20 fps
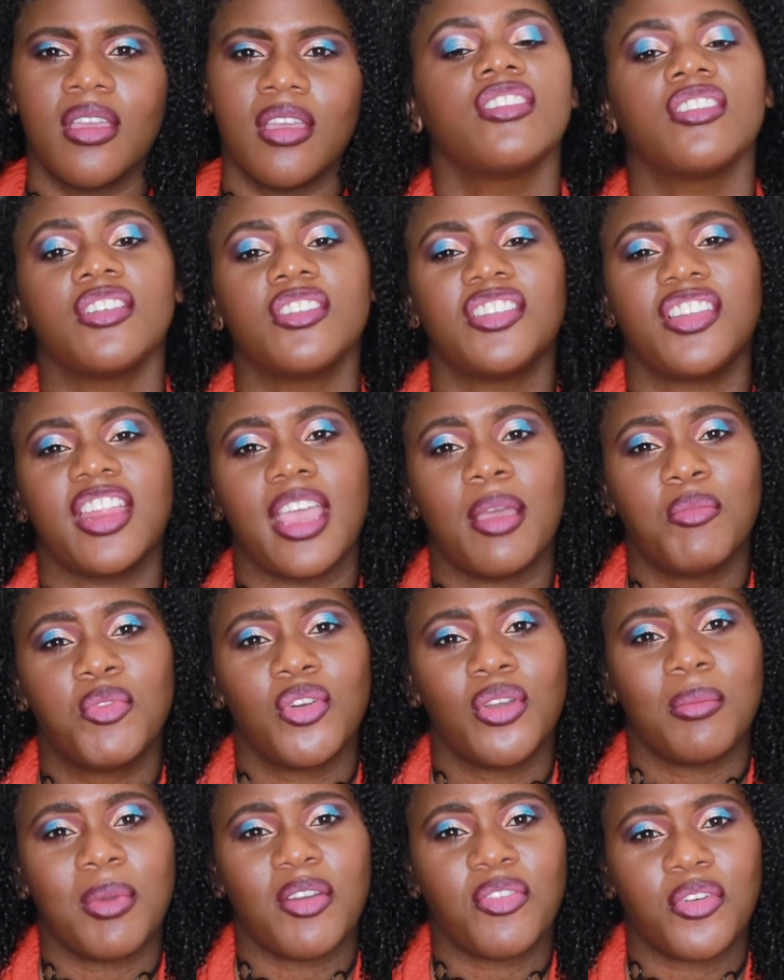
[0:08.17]
So today I'm
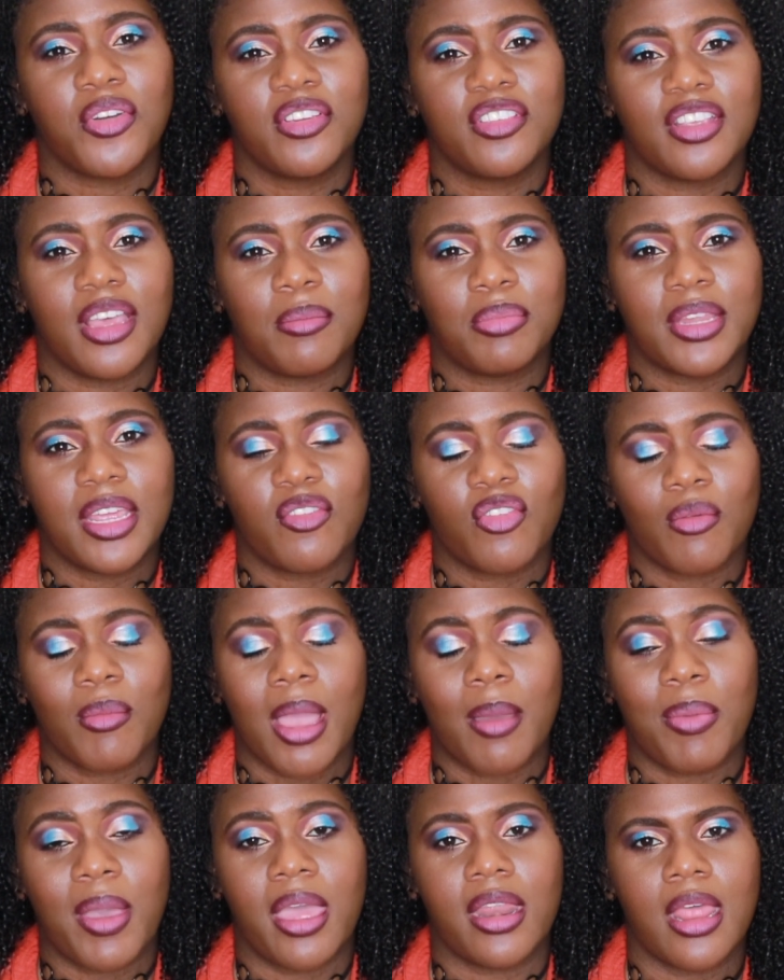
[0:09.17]
doing my first update for
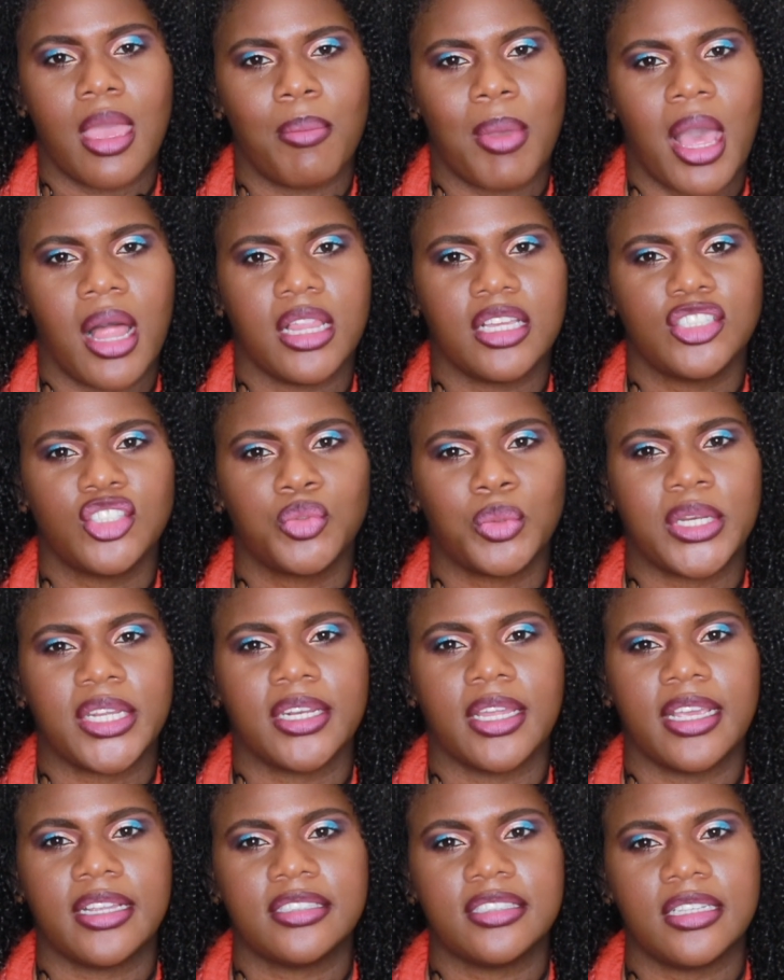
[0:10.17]
my Pan That palette
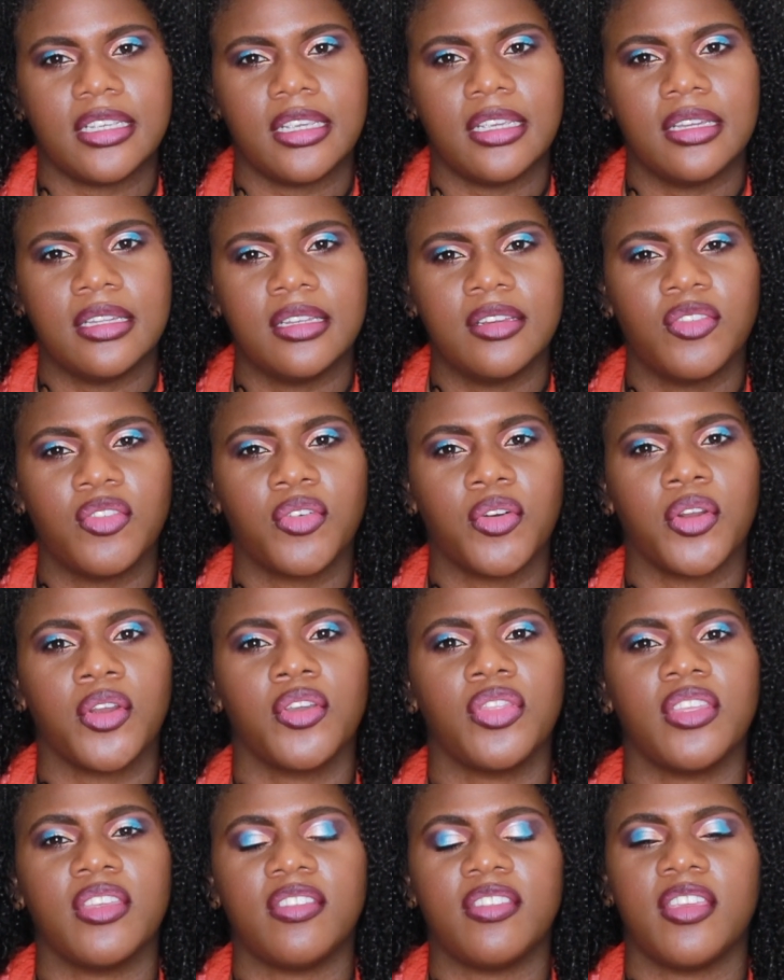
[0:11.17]
2019.
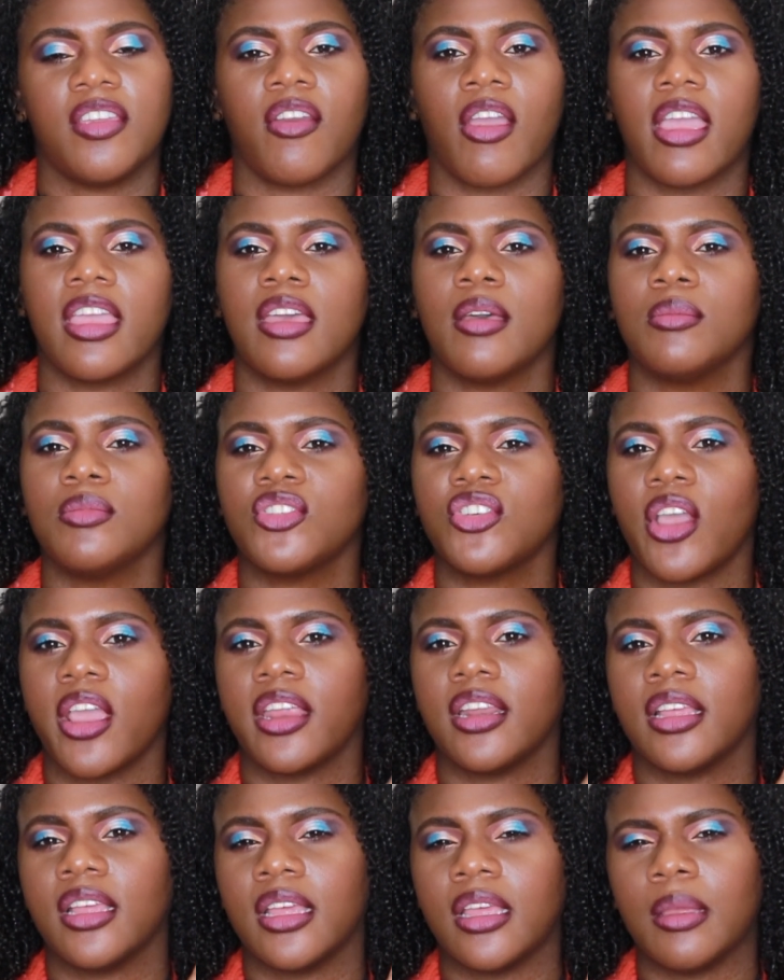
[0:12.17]
For this year I am
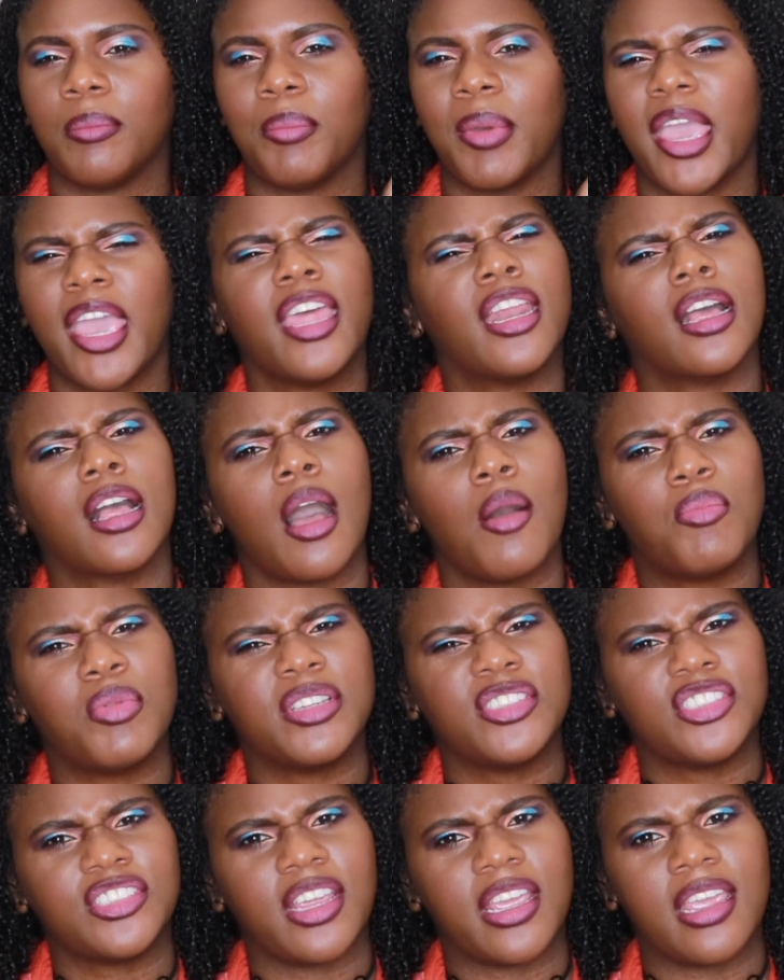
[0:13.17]
trying to pan a
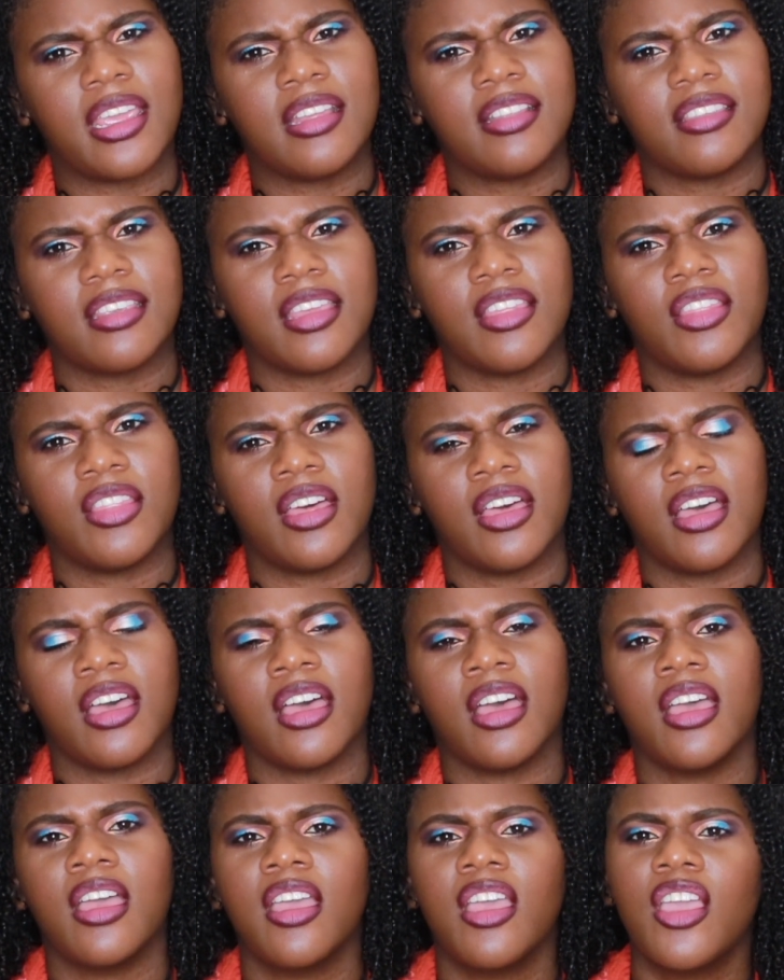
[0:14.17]
couple of shades in
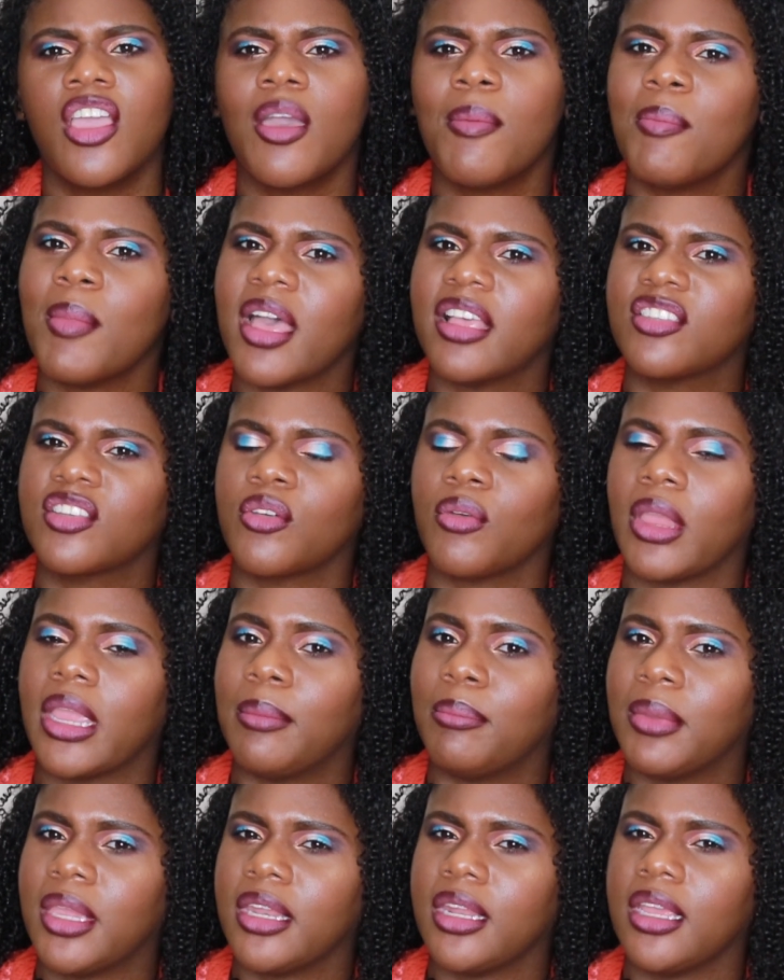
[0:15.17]
the
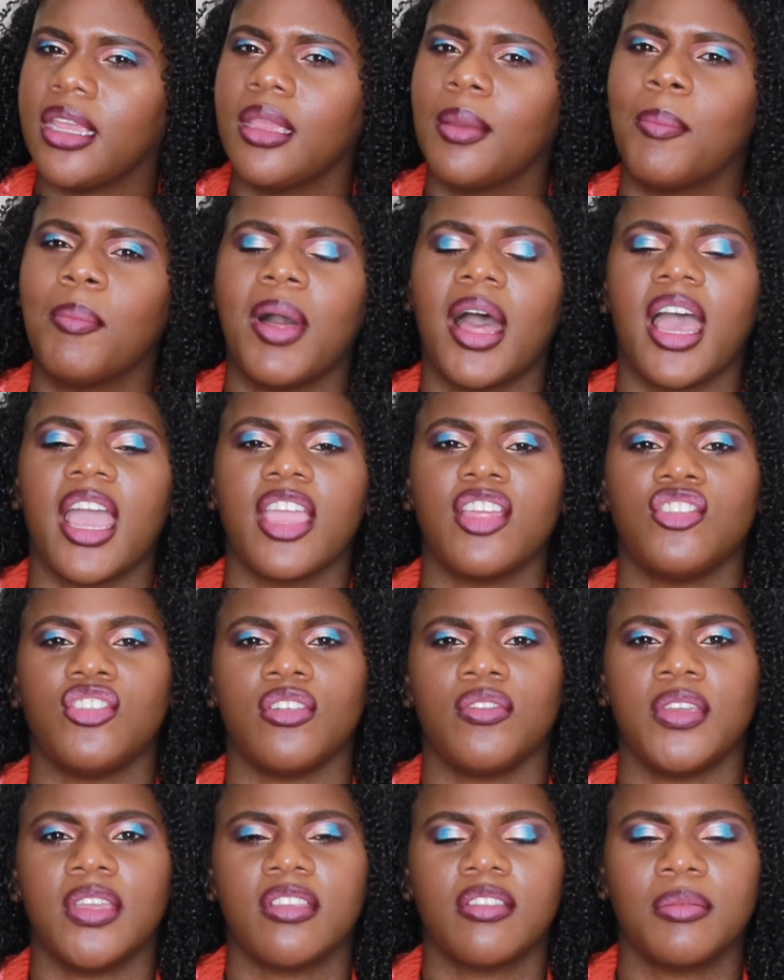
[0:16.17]
Masquerade Mini by
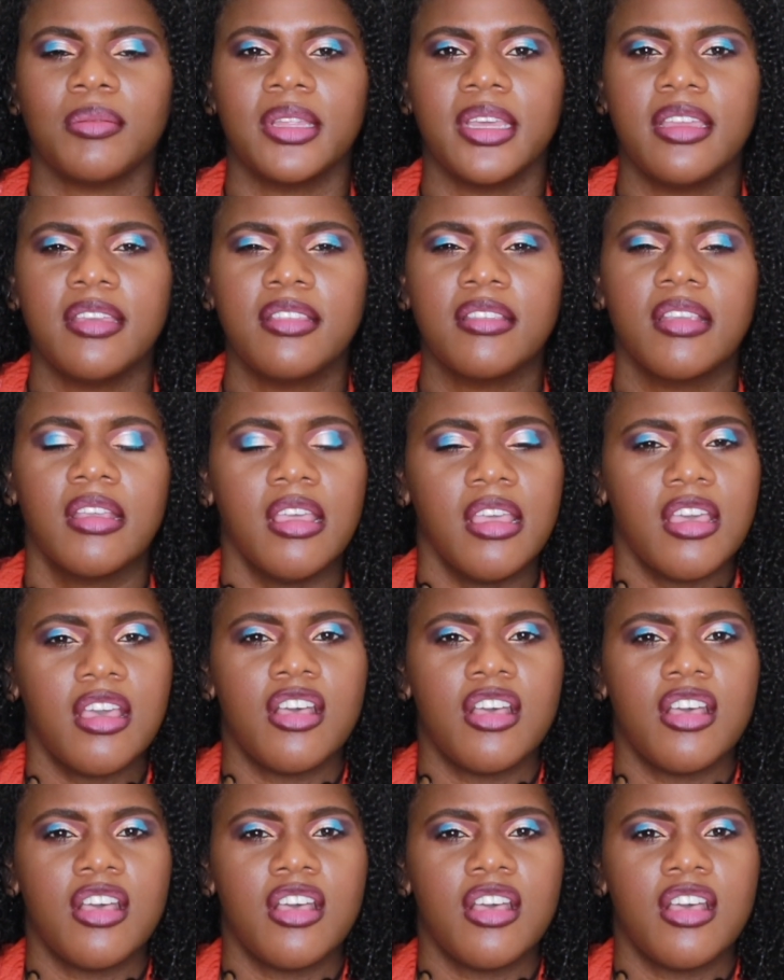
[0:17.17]
Juvia's Place.